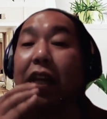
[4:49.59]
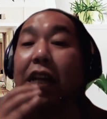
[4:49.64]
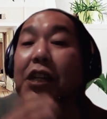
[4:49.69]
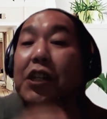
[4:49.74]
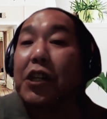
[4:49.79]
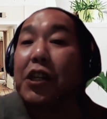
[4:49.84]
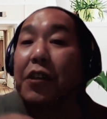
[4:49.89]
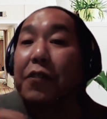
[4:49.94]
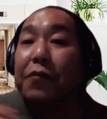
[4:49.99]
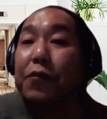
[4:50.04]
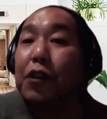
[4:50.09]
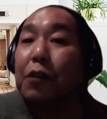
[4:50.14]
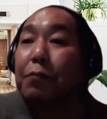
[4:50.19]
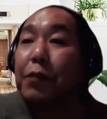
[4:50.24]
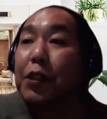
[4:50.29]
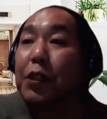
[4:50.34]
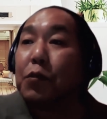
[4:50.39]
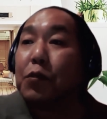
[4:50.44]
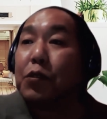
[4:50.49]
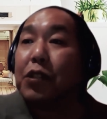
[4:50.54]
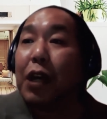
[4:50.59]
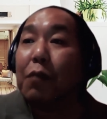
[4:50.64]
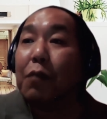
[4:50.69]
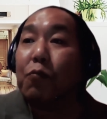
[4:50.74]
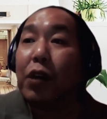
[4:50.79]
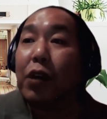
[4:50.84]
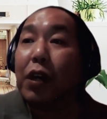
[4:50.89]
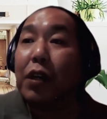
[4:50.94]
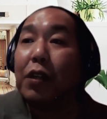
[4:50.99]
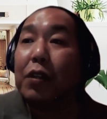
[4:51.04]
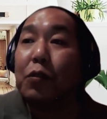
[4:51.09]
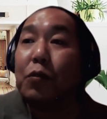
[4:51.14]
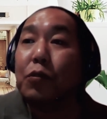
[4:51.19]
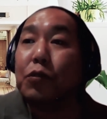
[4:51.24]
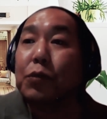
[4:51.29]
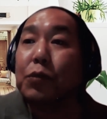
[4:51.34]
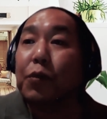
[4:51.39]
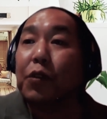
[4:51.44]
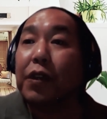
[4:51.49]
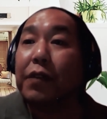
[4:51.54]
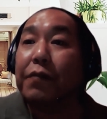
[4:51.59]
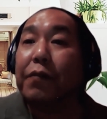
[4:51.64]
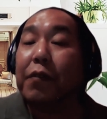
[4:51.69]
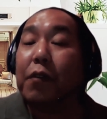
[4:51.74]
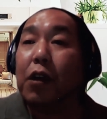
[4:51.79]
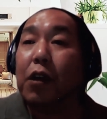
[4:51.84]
She referred me to someone who's more